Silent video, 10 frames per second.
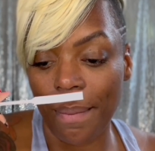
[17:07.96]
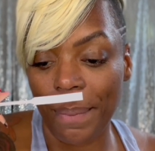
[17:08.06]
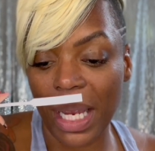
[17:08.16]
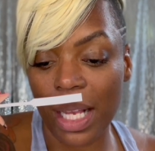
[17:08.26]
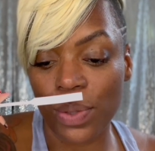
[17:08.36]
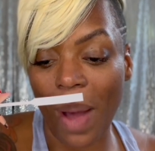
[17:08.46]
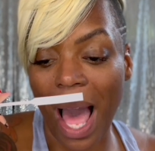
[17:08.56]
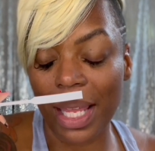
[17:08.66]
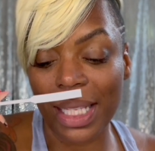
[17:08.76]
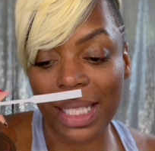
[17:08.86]
Because
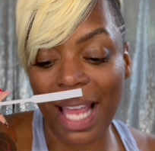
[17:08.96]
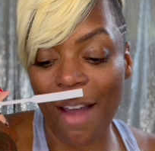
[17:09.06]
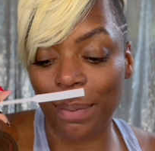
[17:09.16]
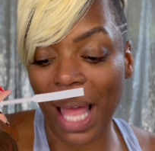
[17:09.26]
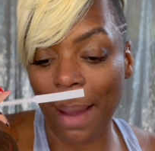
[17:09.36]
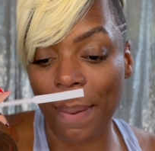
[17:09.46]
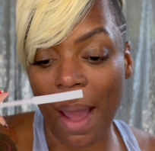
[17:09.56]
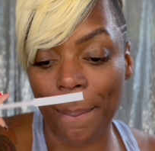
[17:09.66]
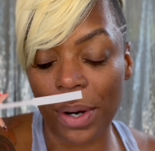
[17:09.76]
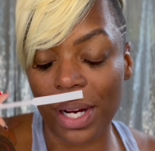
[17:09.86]
while it doesn't have black
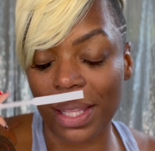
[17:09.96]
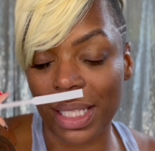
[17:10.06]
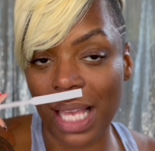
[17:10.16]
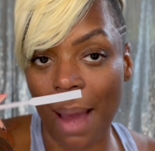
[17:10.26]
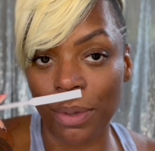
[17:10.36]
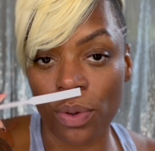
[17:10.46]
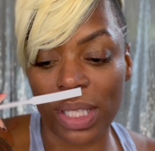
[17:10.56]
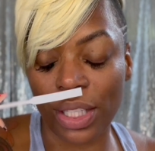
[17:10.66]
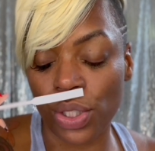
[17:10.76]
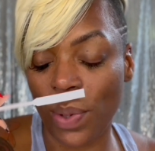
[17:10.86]
pepper in the top notes
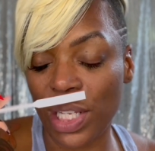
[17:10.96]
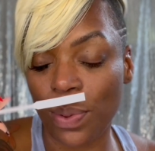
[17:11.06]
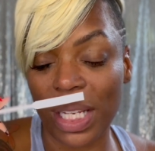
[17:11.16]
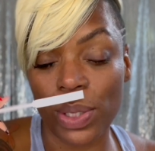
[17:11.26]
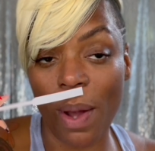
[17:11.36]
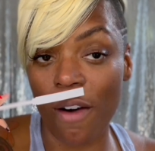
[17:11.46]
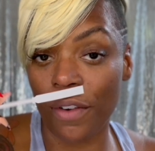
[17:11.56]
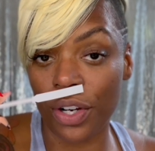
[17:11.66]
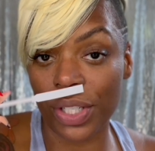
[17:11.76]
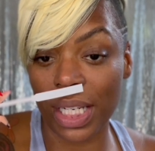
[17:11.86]
like the 2012
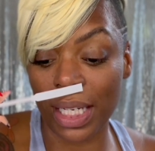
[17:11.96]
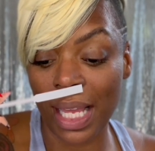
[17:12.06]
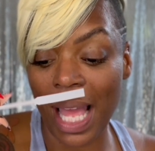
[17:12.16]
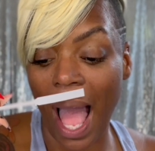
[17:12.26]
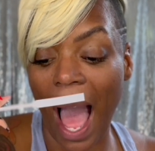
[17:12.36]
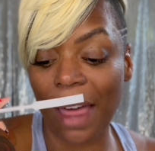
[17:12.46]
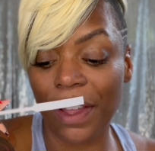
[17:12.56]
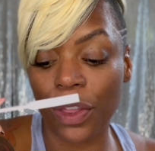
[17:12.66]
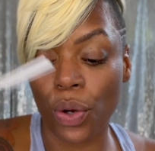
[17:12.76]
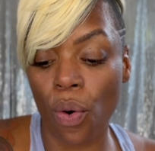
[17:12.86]
version, I
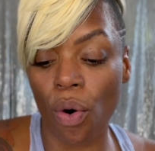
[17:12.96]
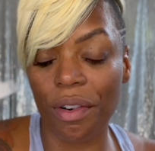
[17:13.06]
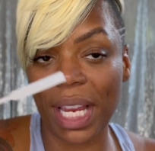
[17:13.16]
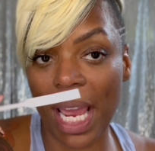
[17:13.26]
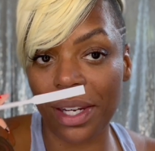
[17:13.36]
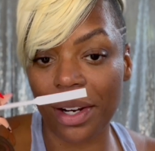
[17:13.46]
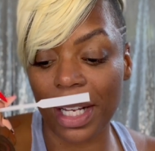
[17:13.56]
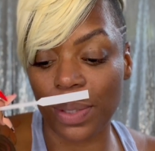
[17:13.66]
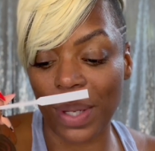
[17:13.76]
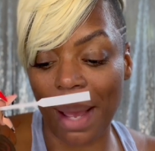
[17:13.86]
think the coriander
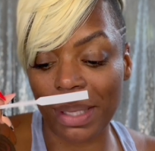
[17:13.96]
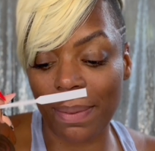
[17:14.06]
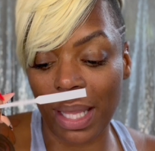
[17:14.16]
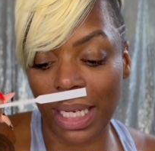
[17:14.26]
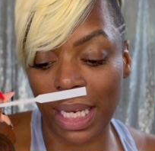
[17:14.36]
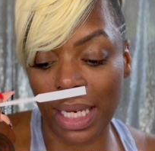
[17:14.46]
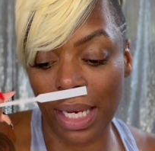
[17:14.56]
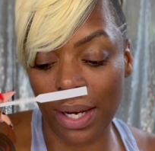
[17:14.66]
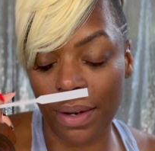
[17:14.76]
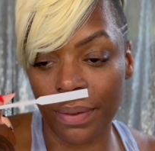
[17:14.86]
is what I'm smelling in
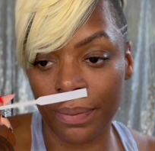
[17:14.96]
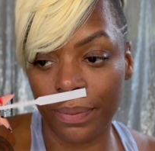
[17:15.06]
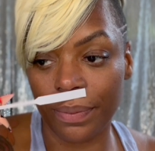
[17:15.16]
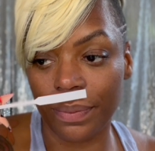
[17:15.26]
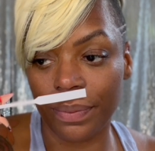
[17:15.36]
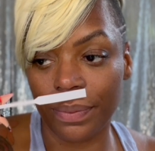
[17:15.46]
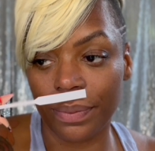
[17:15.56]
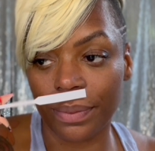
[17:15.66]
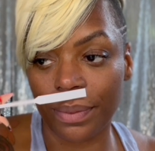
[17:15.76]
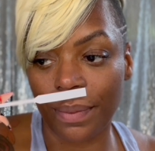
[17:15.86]
here.
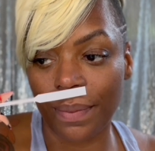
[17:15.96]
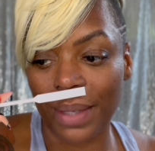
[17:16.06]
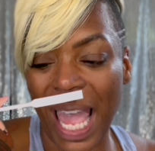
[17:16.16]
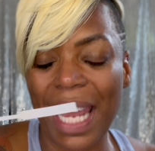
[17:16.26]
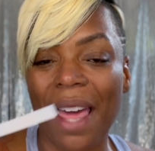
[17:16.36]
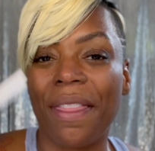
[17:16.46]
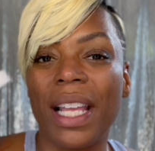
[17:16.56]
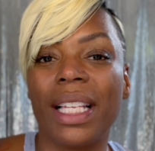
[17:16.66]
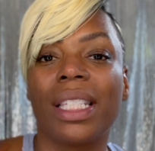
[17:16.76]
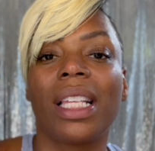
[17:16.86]
And I
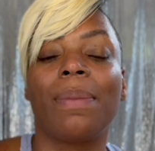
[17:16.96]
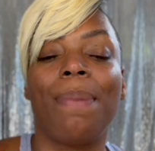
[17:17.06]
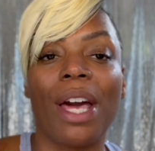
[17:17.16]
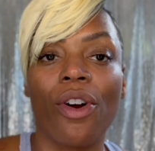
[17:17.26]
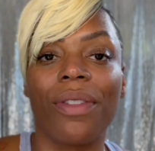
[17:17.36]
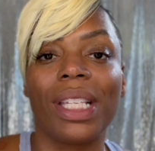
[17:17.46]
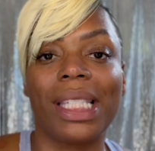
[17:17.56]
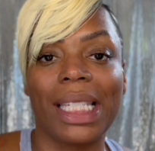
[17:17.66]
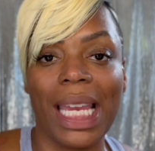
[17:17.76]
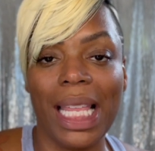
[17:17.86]
think this does better on the
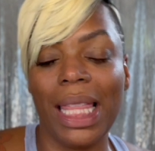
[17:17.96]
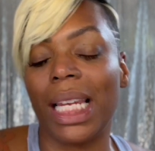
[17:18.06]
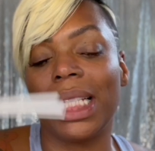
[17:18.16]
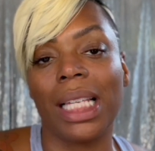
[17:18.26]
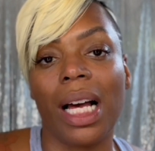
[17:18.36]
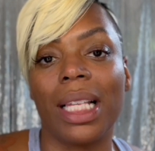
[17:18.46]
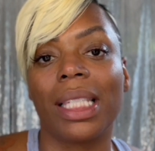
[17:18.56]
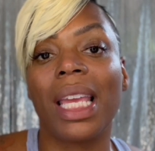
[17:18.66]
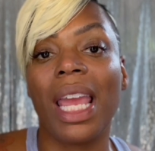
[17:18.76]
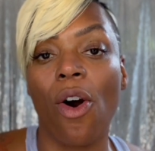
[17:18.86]
skin than it
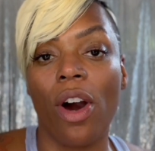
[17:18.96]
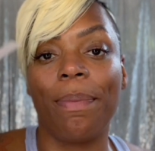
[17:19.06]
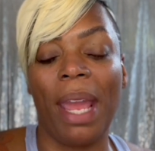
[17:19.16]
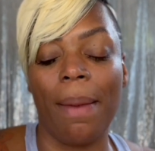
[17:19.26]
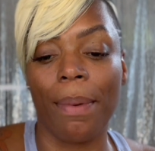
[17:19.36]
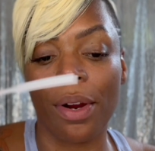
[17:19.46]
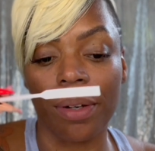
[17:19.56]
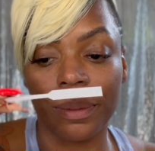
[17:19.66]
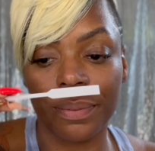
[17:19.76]
does on paper.